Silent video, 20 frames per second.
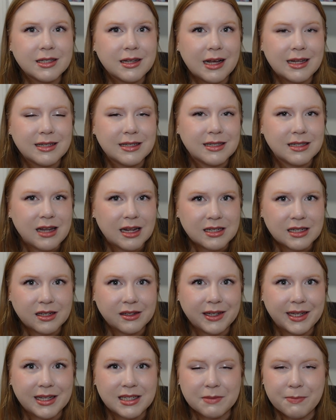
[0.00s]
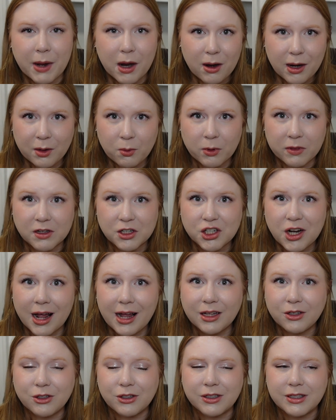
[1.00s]
cousin Cecily is married with a
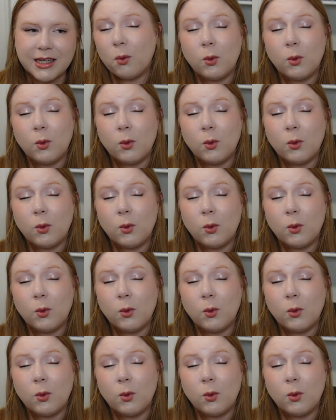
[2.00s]
child,